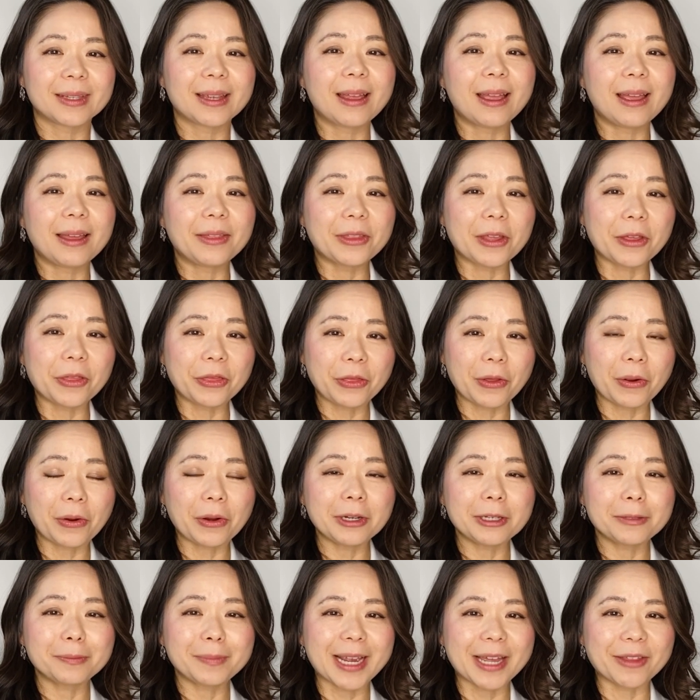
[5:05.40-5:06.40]
The
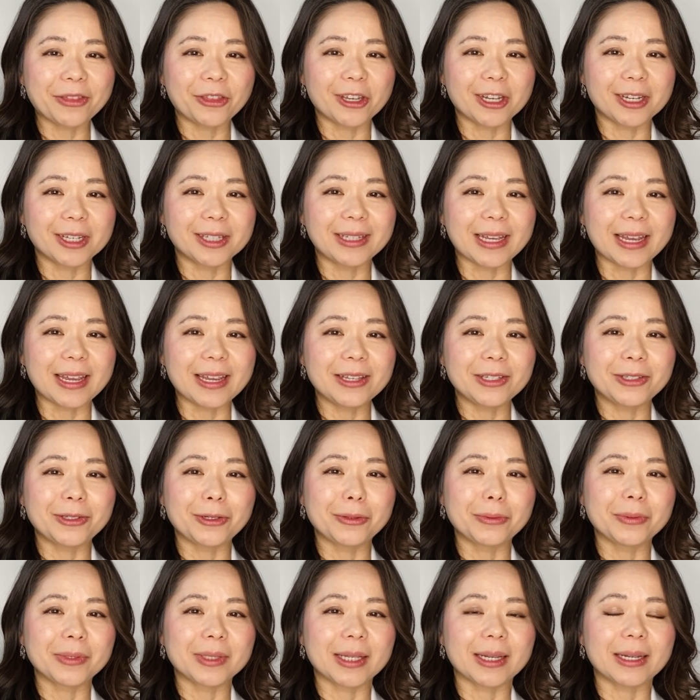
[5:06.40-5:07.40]
third method is
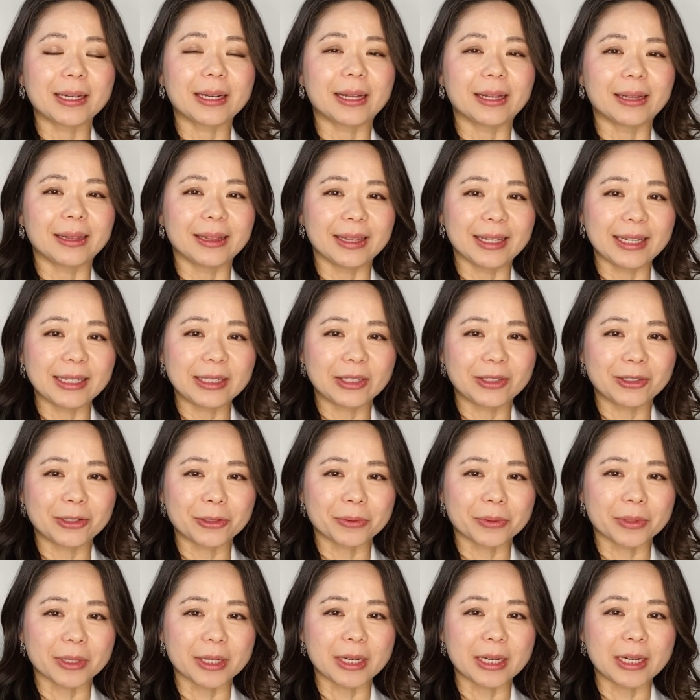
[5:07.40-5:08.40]
using
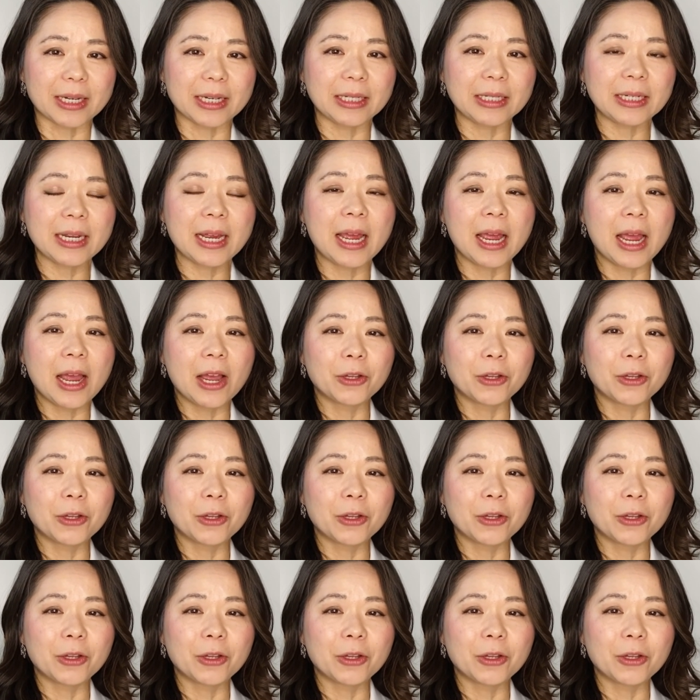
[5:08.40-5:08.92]
Listerine